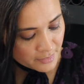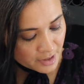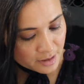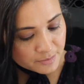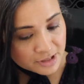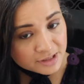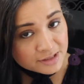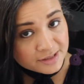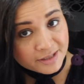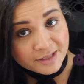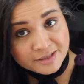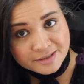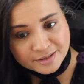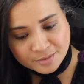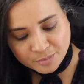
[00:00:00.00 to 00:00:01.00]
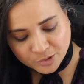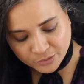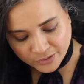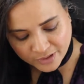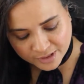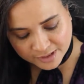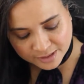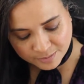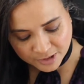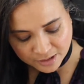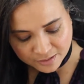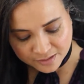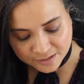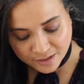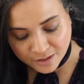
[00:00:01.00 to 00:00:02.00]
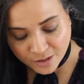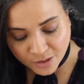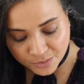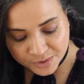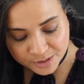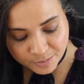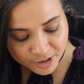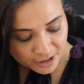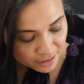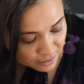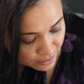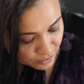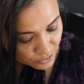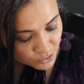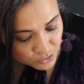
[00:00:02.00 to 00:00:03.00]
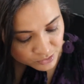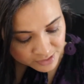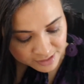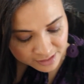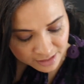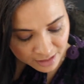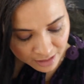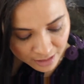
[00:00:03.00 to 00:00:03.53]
I'm excited about this because I always buy clothes,